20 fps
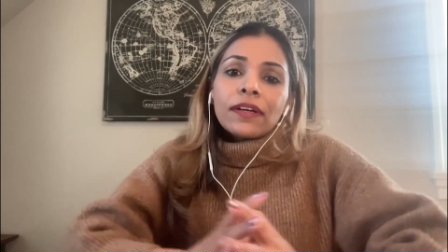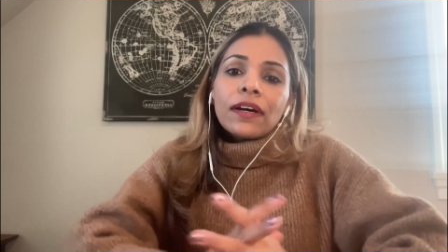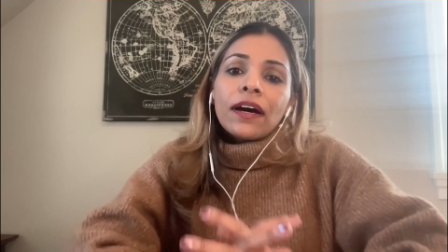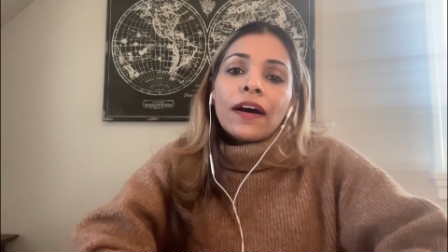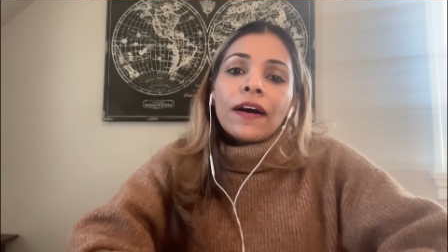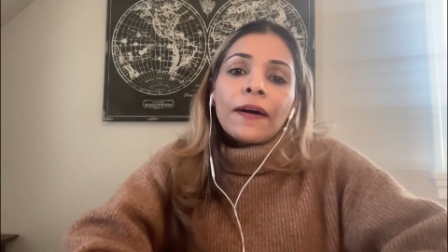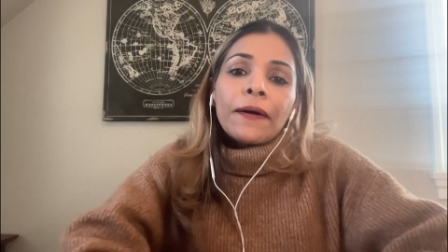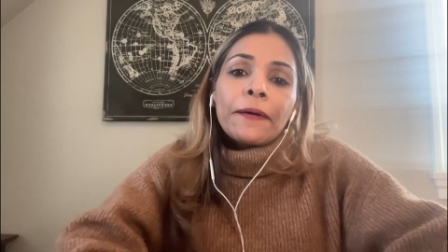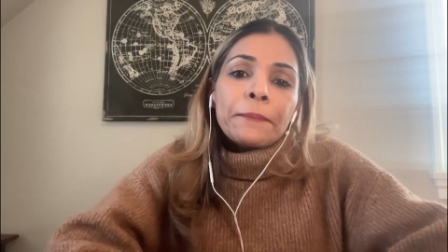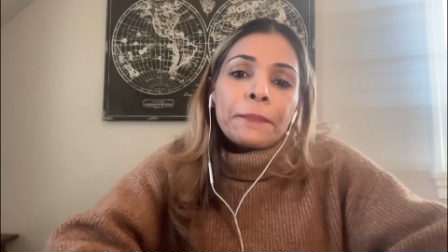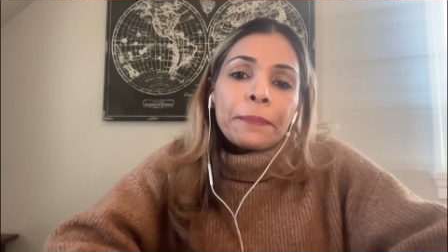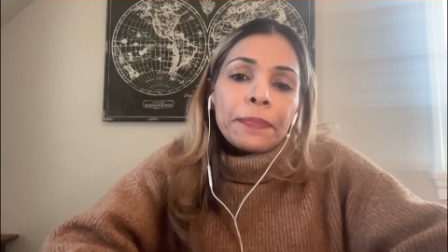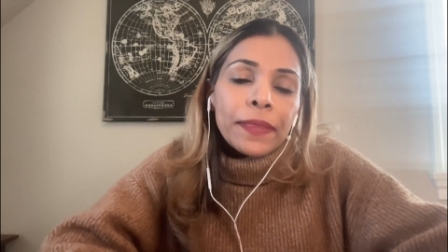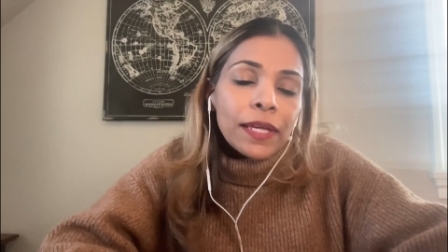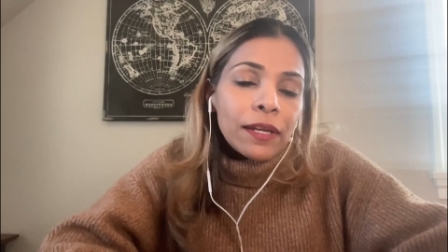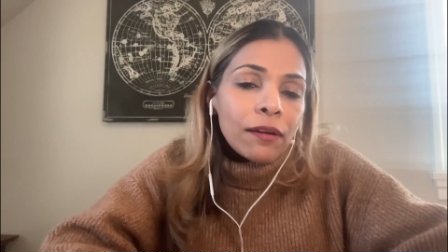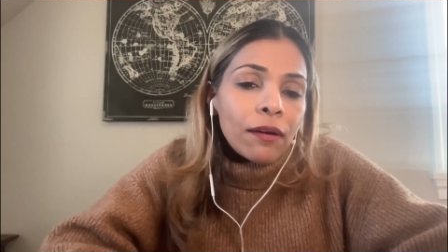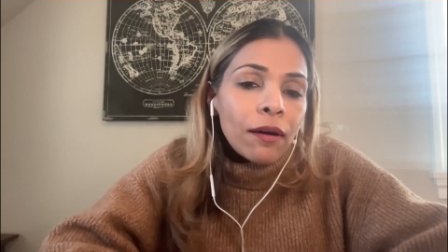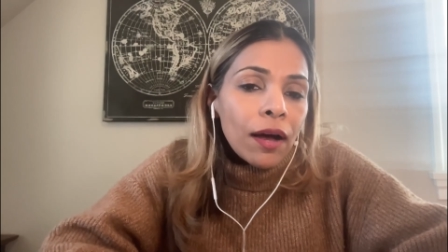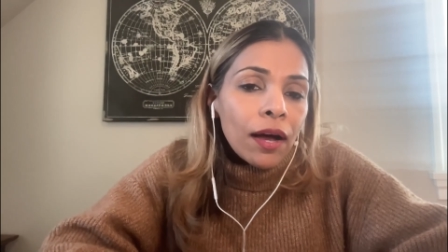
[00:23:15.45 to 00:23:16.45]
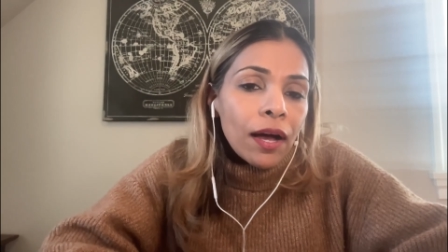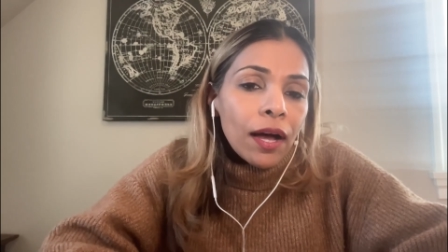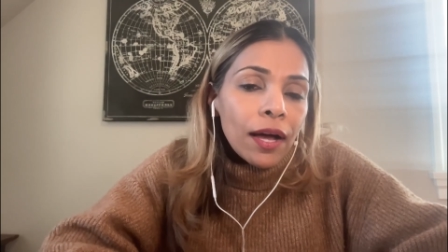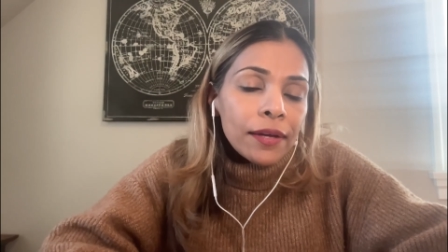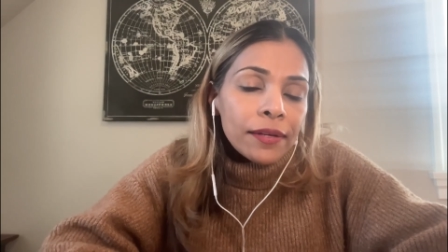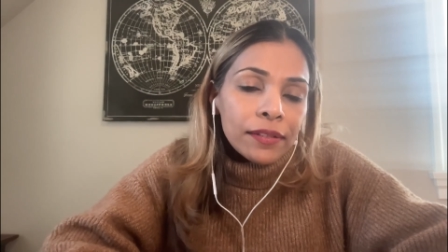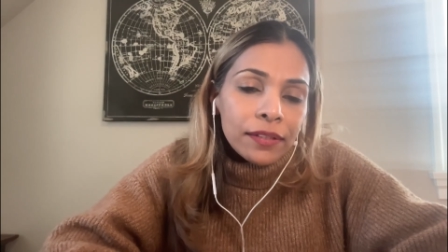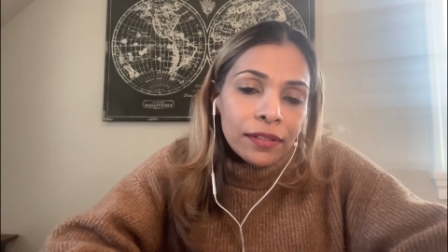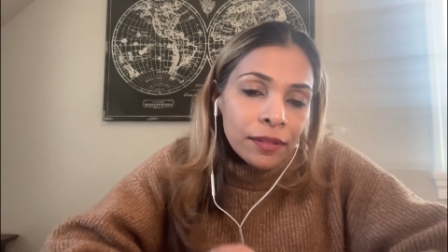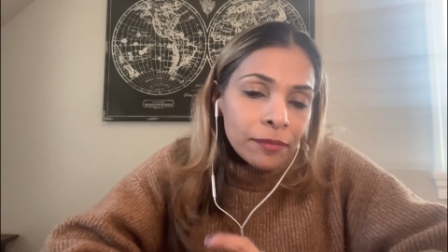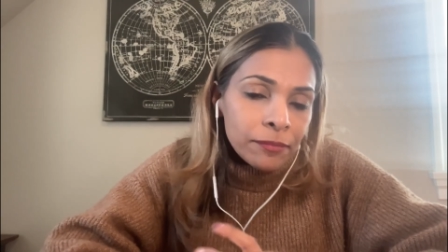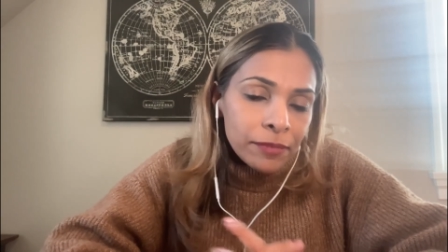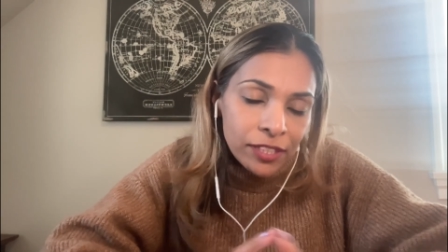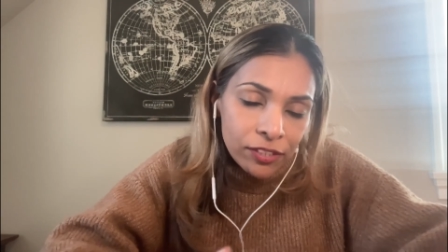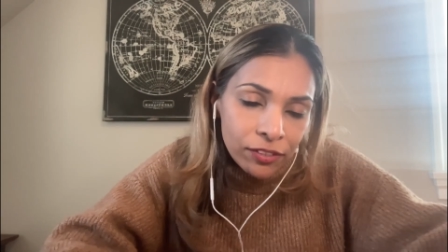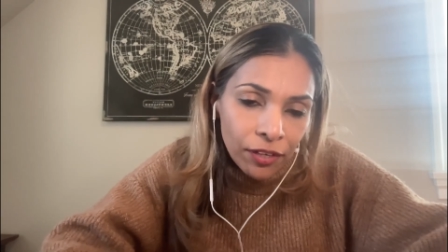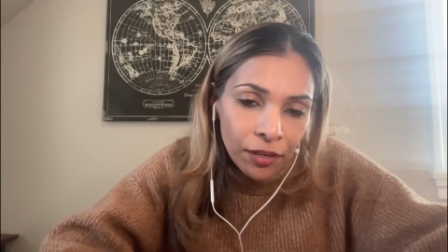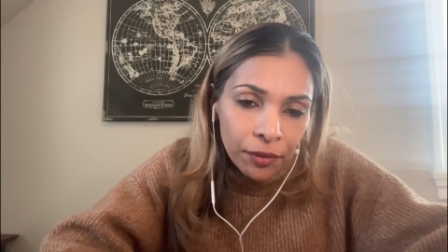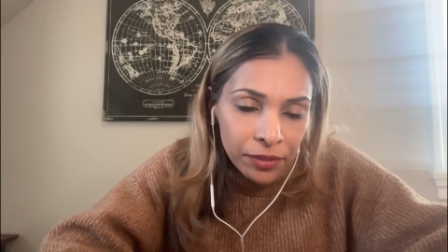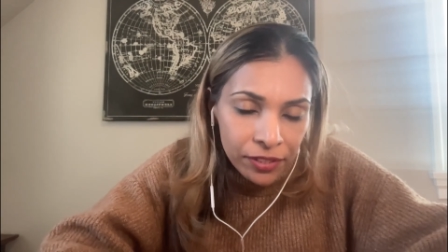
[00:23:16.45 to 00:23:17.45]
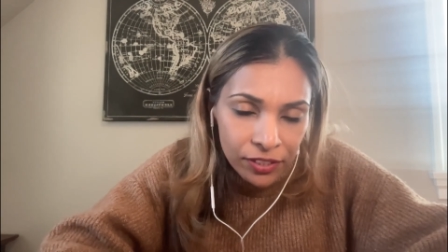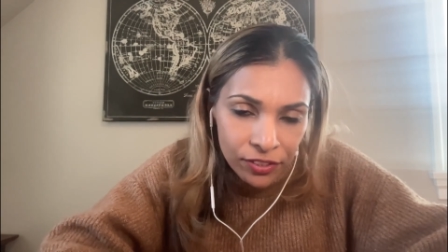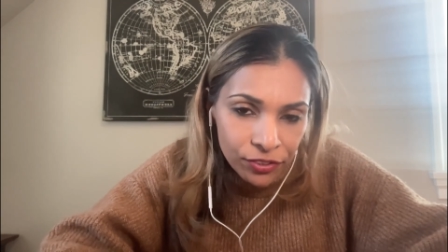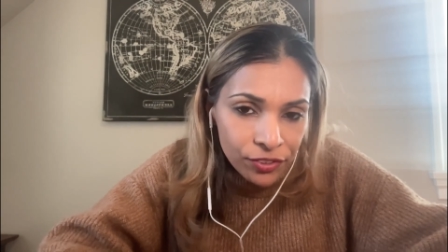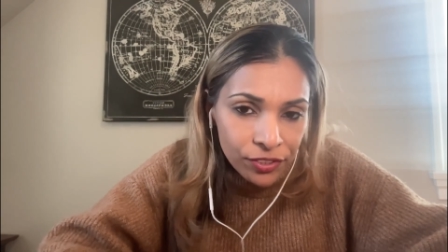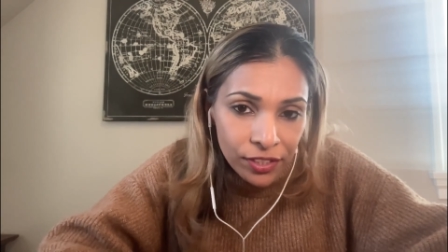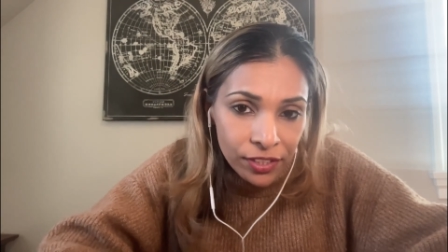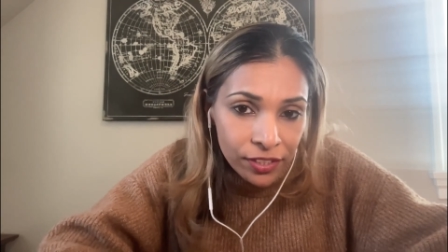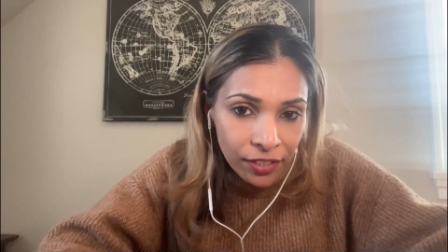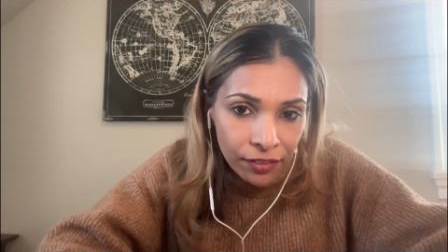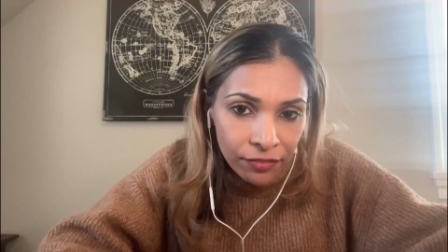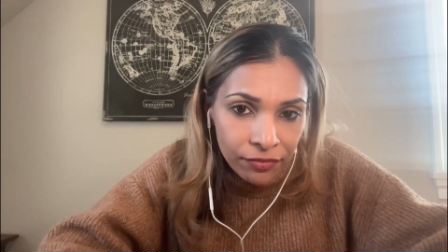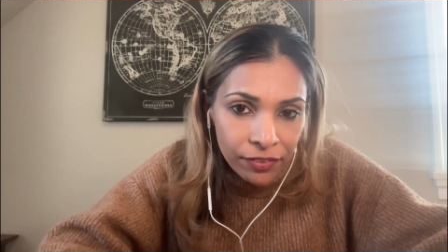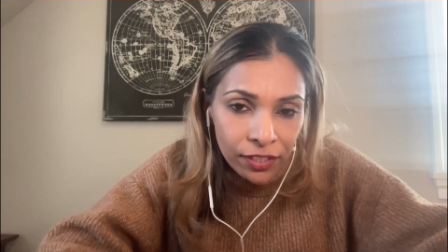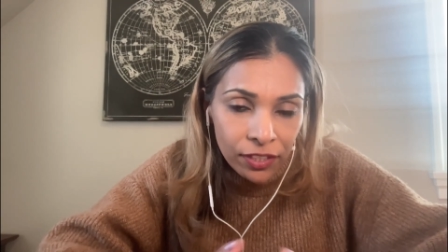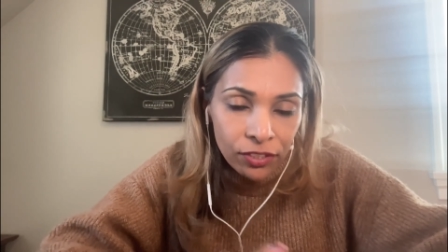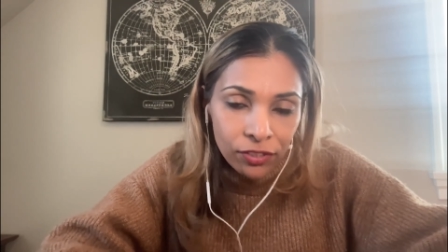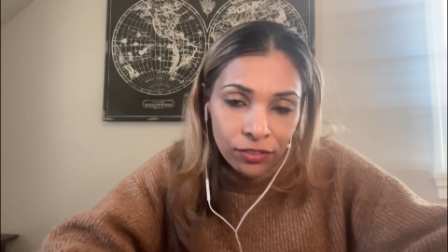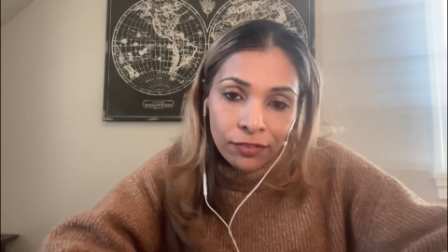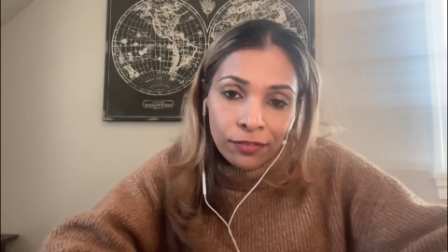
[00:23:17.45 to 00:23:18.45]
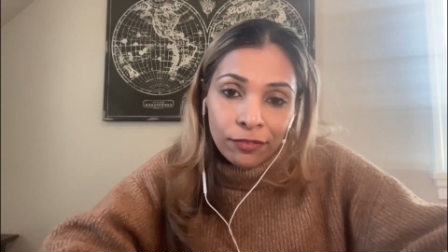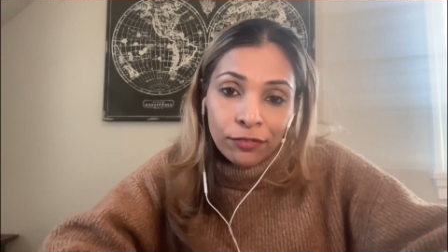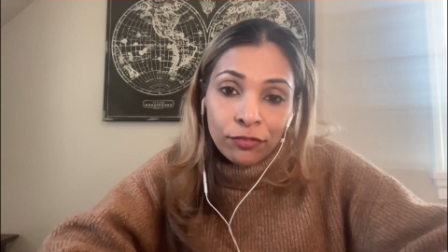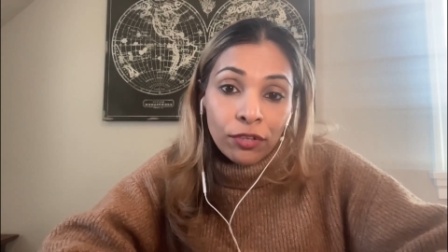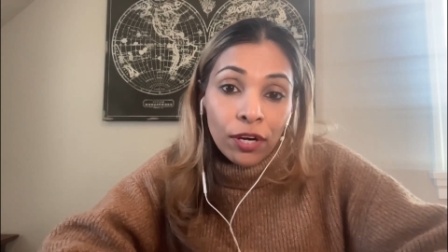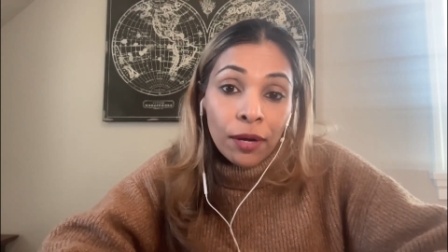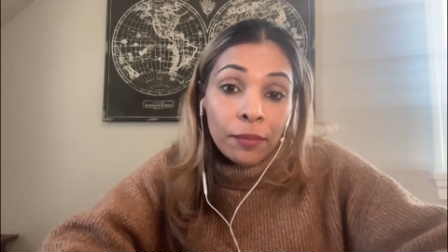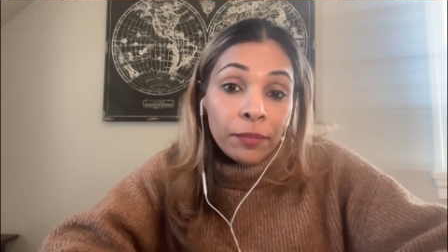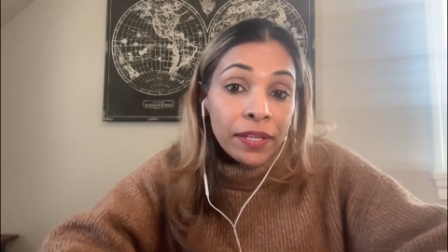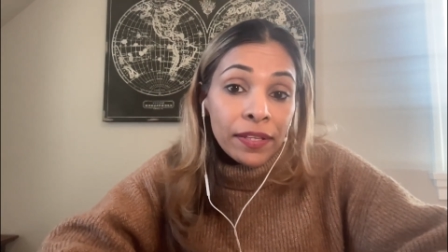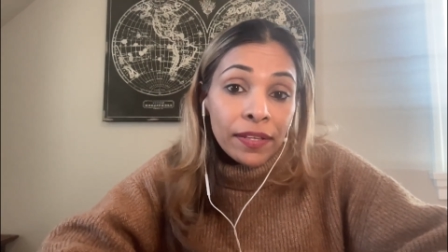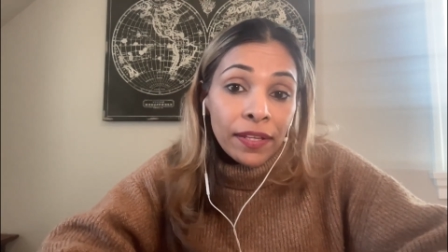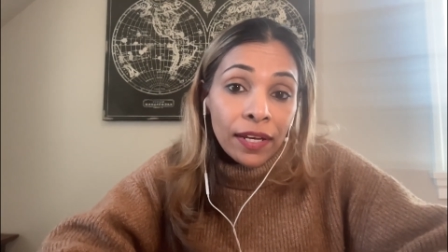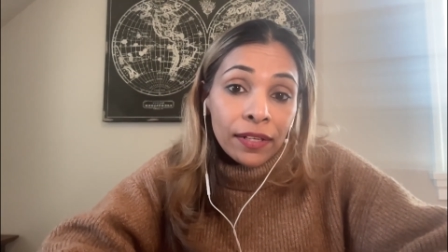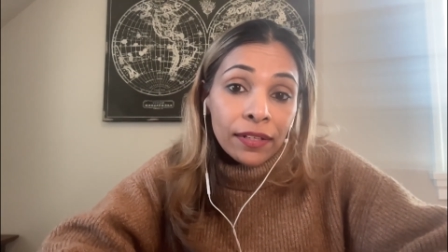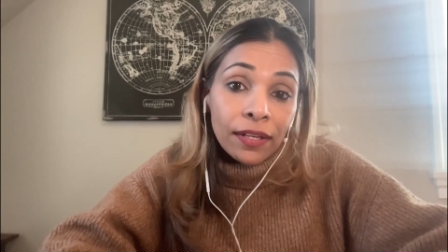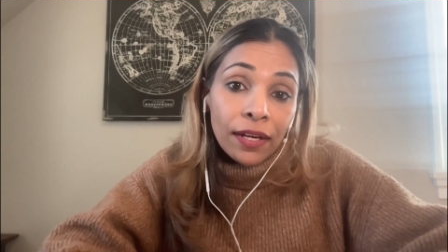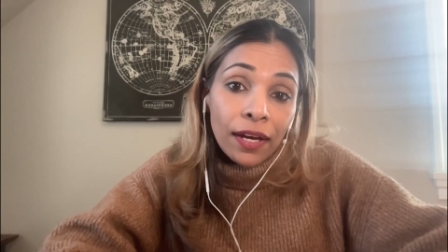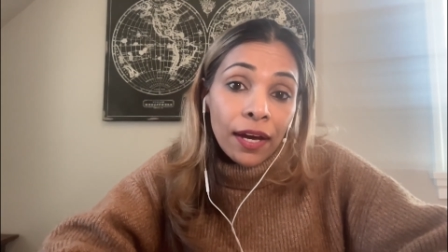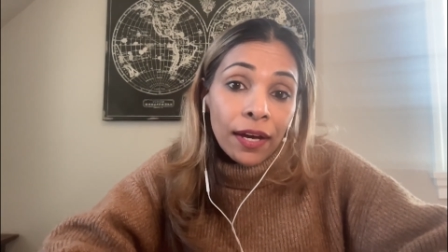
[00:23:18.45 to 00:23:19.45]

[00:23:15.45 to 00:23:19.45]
Let me start with just the definition of trauma that